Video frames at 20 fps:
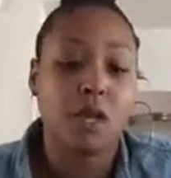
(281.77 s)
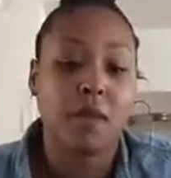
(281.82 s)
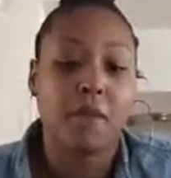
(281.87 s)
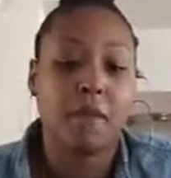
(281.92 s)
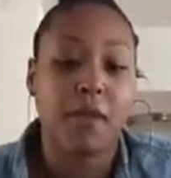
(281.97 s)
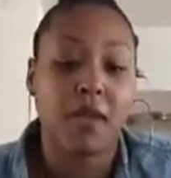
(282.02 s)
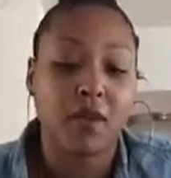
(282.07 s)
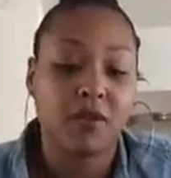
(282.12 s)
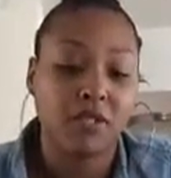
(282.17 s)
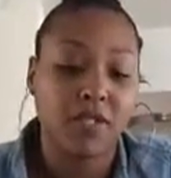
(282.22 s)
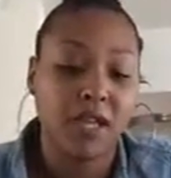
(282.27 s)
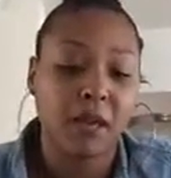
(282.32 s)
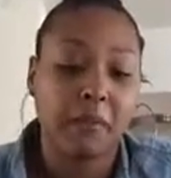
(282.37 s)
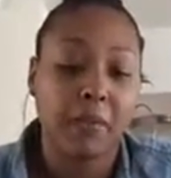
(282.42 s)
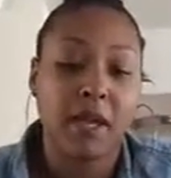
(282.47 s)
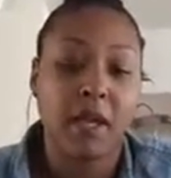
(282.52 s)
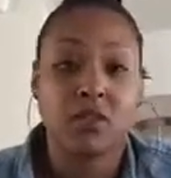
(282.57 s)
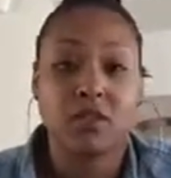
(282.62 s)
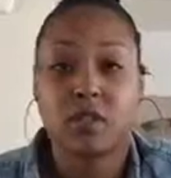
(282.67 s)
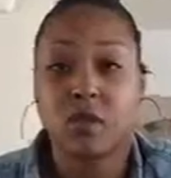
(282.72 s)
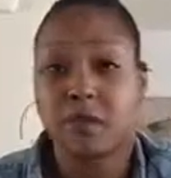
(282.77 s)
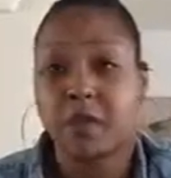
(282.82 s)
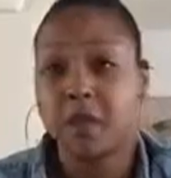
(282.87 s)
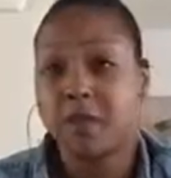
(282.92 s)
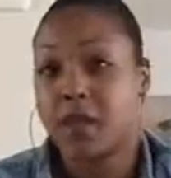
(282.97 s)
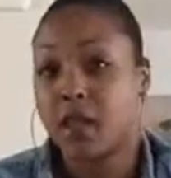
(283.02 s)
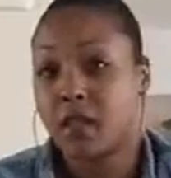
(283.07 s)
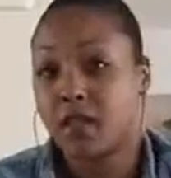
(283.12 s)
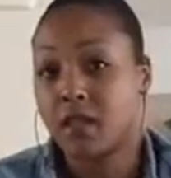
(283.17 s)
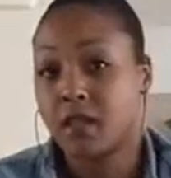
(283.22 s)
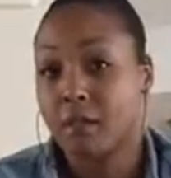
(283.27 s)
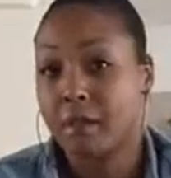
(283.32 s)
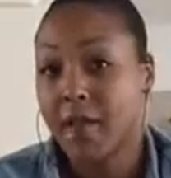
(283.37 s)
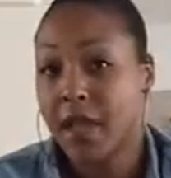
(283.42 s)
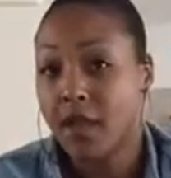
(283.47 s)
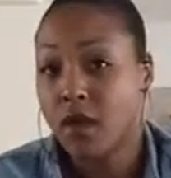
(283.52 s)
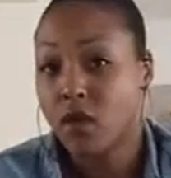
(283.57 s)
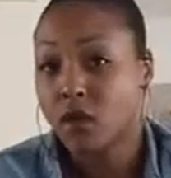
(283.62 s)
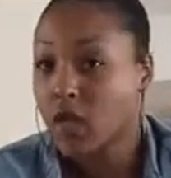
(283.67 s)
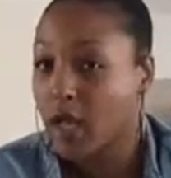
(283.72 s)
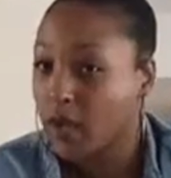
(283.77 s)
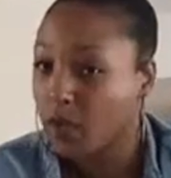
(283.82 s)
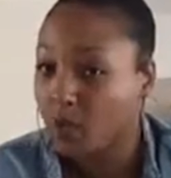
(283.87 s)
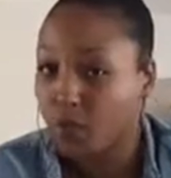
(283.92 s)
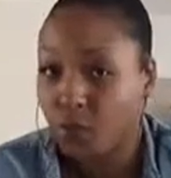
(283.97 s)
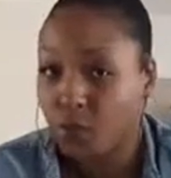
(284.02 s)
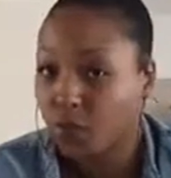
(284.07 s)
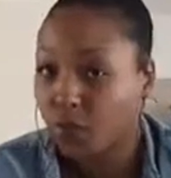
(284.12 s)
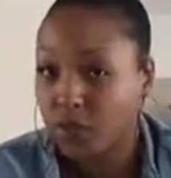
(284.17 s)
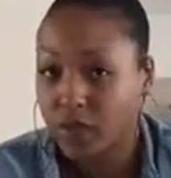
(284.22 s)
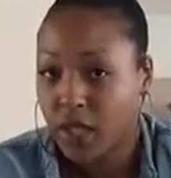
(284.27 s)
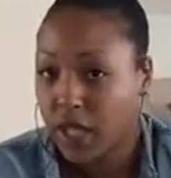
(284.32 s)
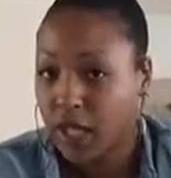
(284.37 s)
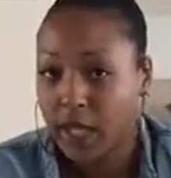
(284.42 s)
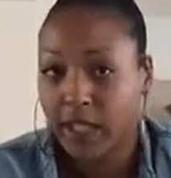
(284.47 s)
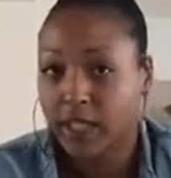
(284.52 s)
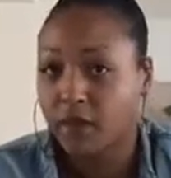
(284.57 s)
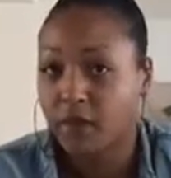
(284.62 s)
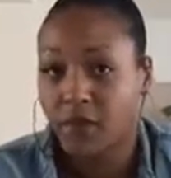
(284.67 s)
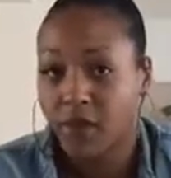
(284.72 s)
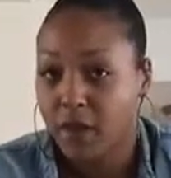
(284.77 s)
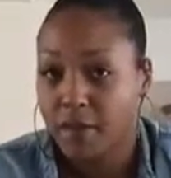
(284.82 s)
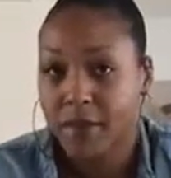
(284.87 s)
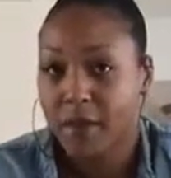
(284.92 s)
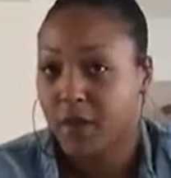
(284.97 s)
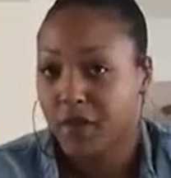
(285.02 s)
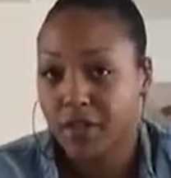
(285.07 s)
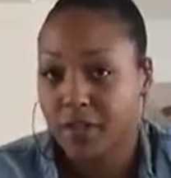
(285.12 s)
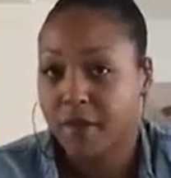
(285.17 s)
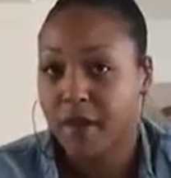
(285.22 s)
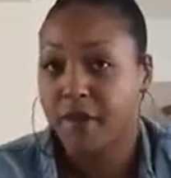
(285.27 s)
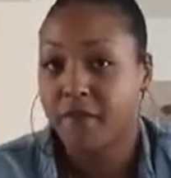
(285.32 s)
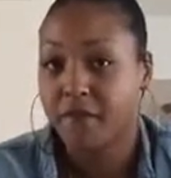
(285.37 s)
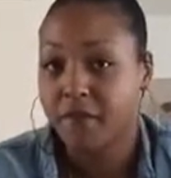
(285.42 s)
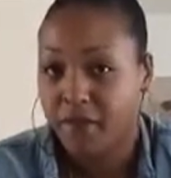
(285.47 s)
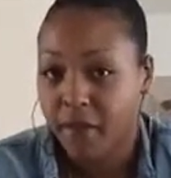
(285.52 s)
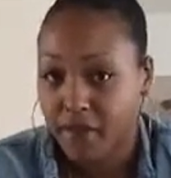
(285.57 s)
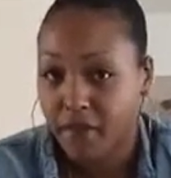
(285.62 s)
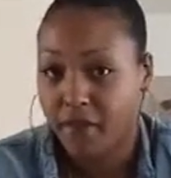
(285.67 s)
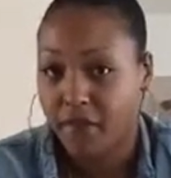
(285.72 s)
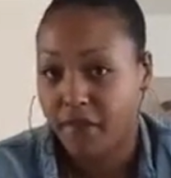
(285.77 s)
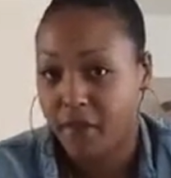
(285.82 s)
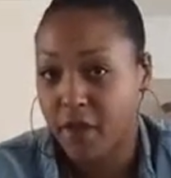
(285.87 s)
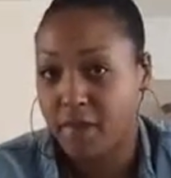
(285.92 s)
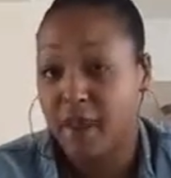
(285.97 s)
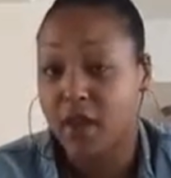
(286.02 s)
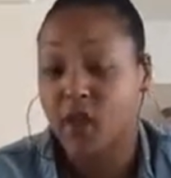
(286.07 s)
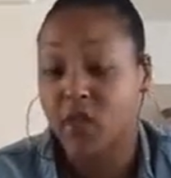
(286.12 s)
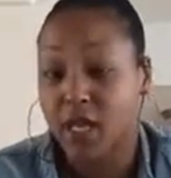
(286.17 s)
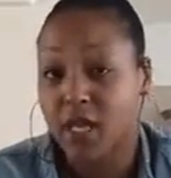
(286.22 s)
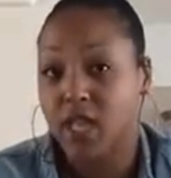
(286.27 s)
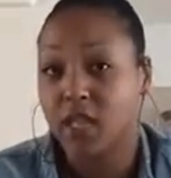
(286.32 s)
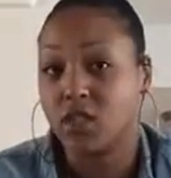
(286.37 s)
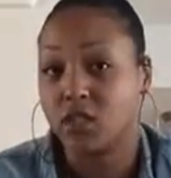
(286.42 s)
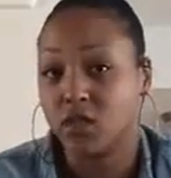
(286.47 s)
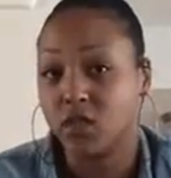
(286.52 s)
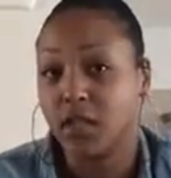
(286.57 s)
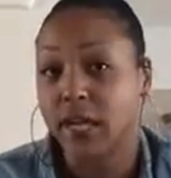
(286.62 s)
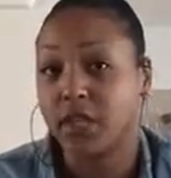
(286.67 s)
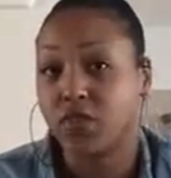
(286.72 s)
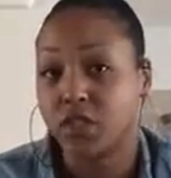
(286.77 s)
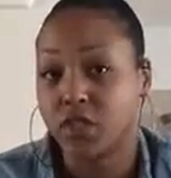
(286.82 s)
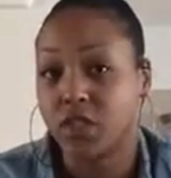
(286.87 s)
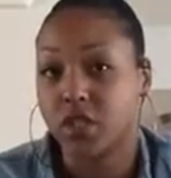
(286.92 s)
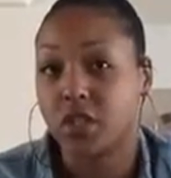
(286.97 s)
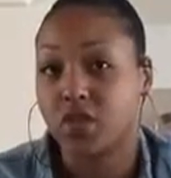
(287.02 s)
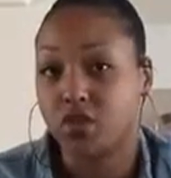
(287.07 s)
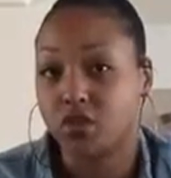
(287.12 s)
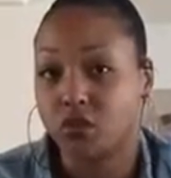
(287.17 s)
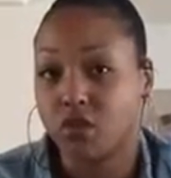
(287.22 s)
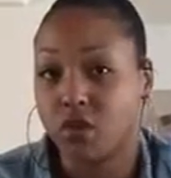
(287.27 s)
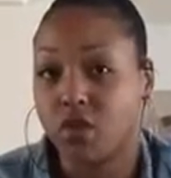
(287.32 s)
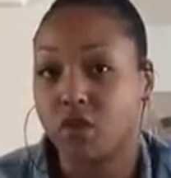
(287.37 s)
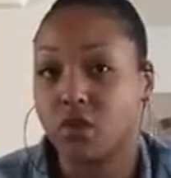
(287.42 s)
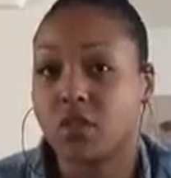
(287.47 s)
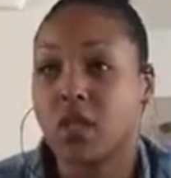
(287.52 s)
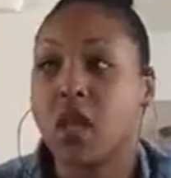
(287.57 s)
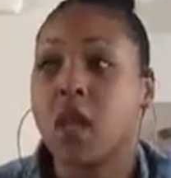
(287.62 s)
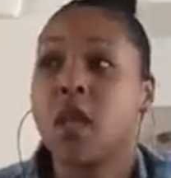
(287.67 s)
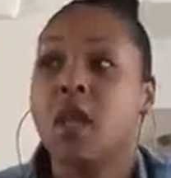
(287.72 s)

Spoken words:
Males like males to be the males, and they like the females to be the females. And they do like traditional roles.